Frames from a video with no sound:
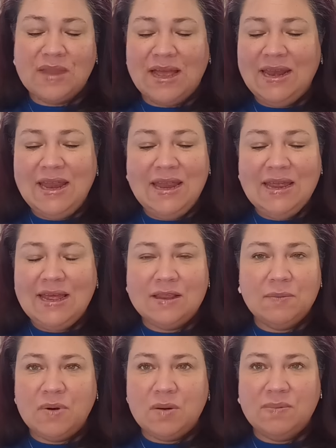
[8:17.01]
I didn't get
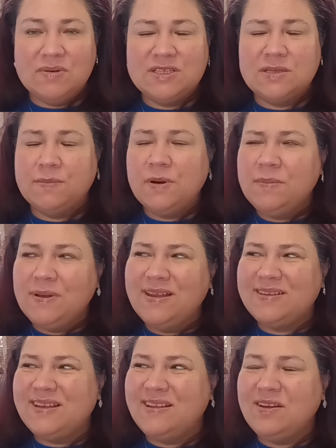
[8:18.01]
the purple because the purple
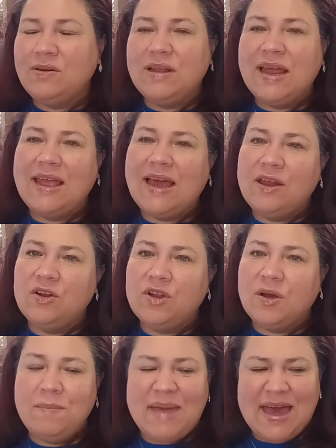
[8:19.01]
looked a little like, I don't
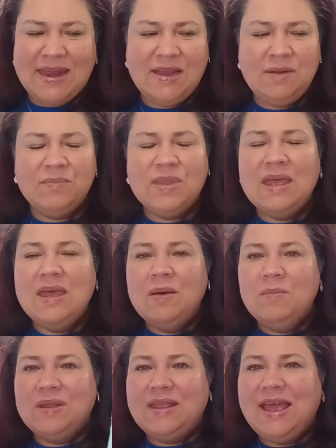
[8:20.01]
know, matted.
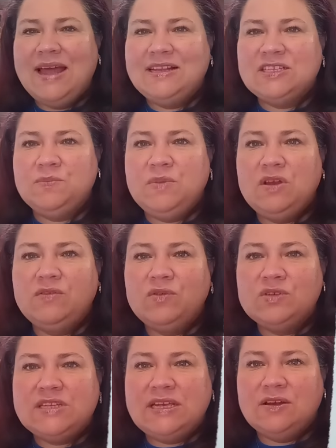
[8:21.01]
But they had this
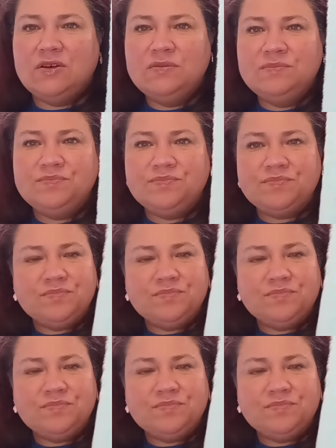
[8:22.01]
beautiful teal.